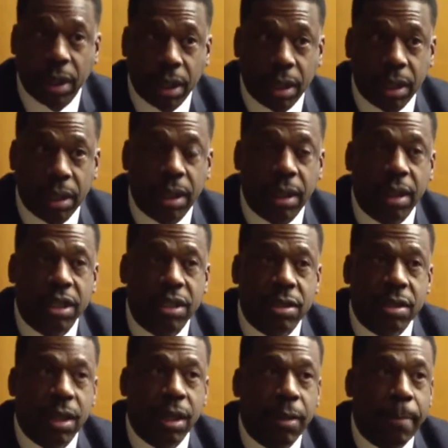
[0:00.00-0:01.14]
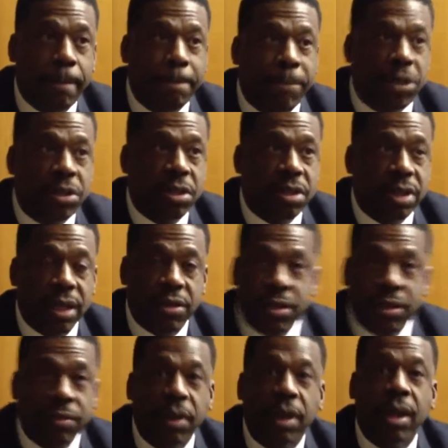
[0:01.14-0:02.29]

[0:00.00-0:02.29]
in this budget session,